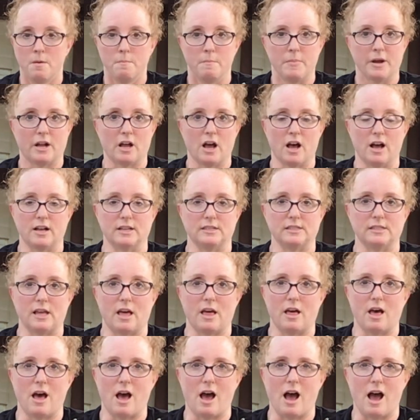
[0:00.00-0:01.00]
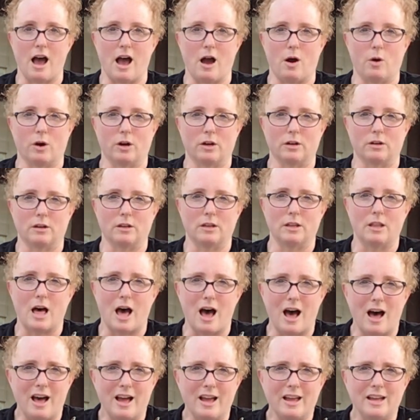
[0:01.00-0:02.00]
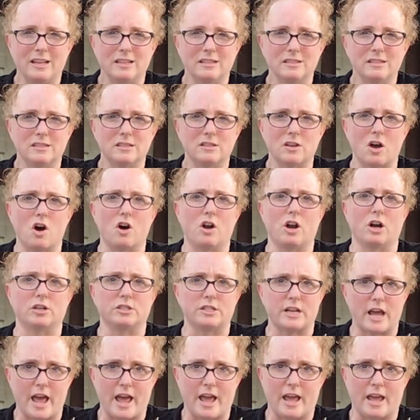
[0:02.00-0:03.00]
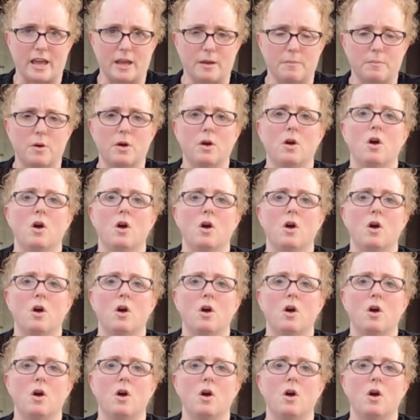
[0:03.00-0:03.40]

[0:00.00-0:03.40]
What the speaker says: Because our lines on our tape